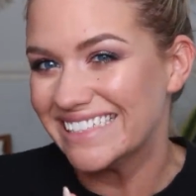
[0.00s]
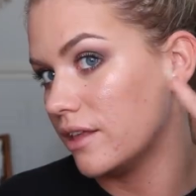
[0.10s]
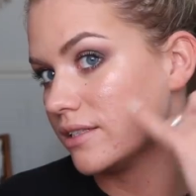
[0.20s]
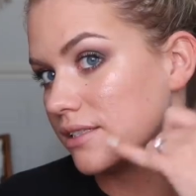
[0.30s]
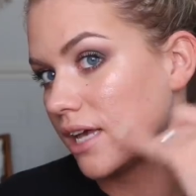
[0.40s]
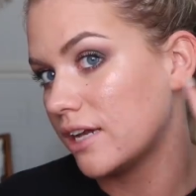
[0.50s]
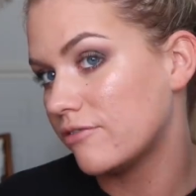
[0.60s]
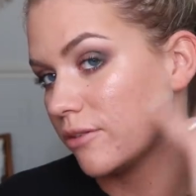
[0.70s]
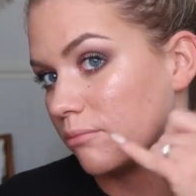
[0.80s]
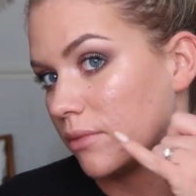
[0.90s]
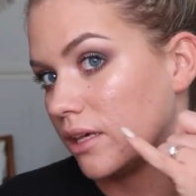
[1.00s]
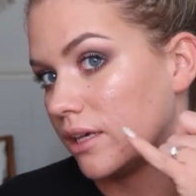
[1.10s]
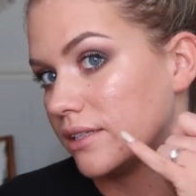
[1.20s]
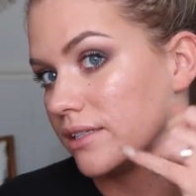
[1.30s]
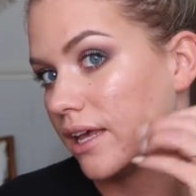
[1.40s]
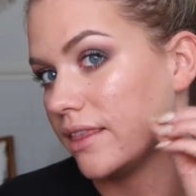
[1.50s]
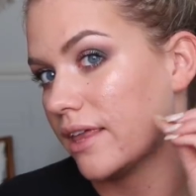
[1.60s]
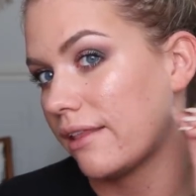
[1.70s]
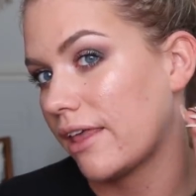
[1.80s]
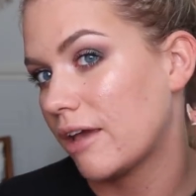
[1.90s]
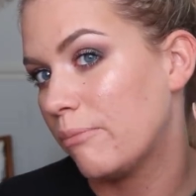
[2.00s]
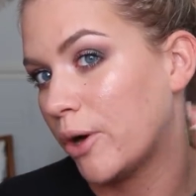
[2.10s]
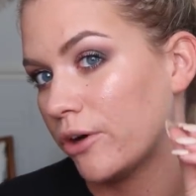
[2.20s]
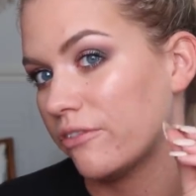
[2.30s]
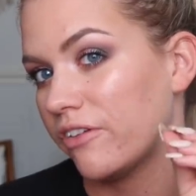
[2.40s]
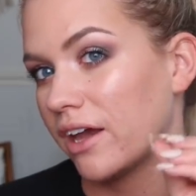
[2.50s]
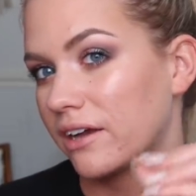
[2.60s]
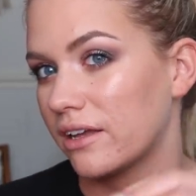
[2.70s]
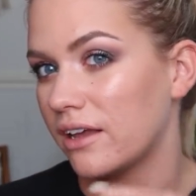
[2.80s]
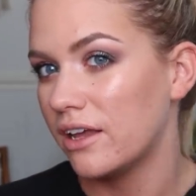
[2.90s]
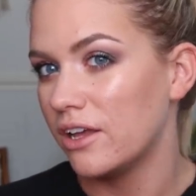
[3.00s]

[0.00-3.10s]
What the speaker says: This side for me is like that like perfect